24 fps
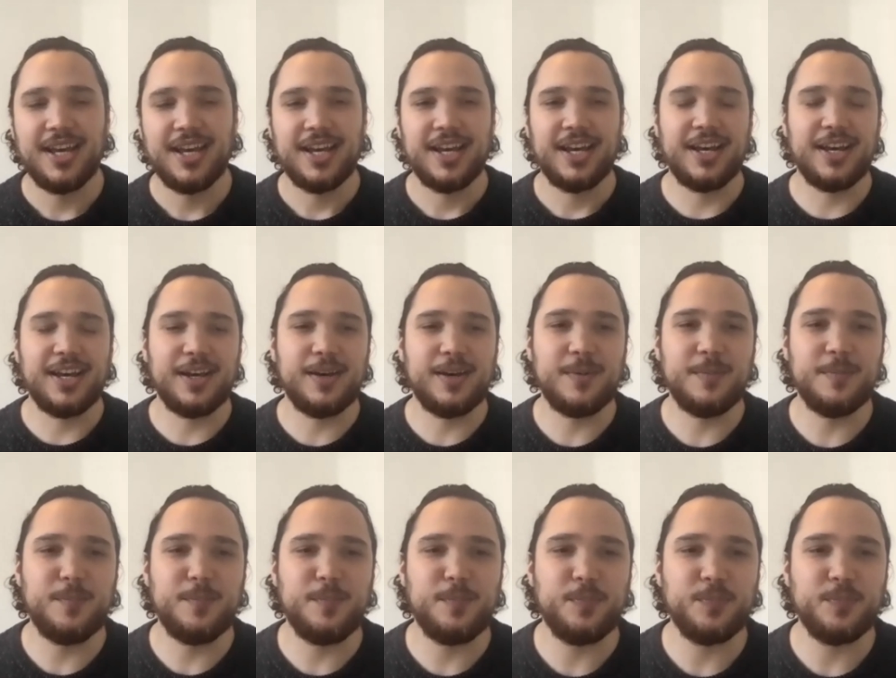
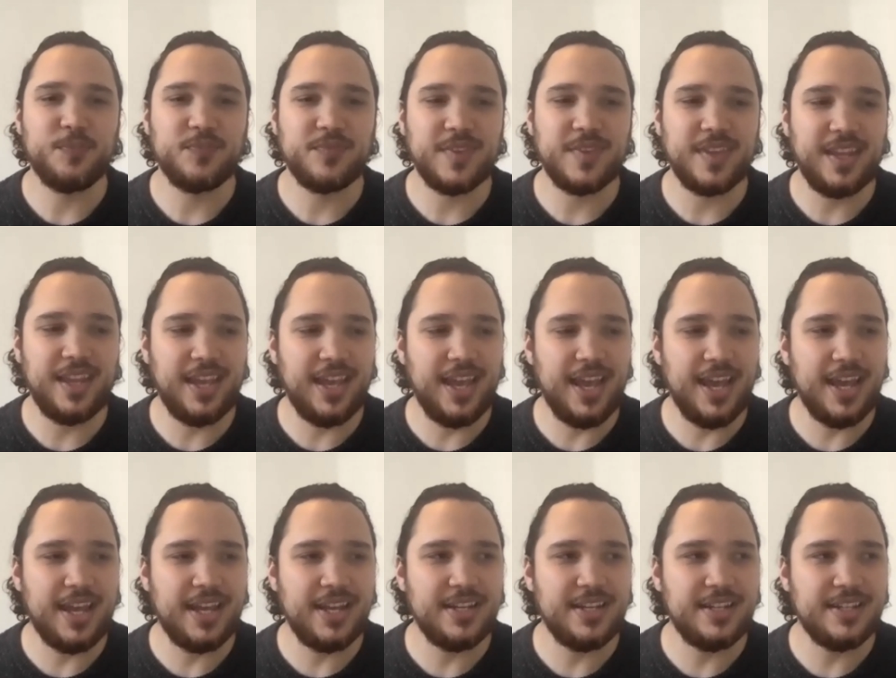Um,
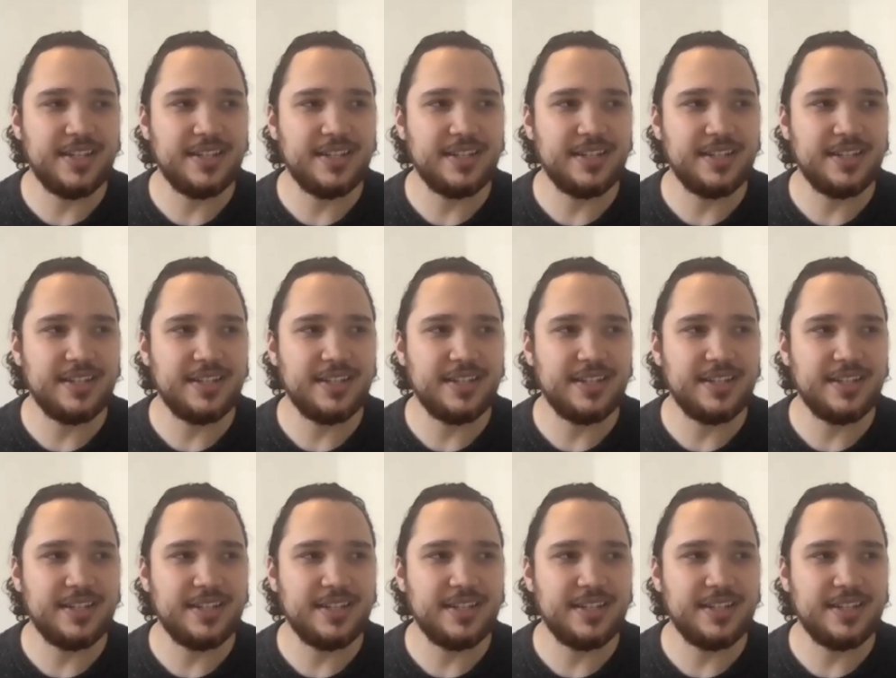and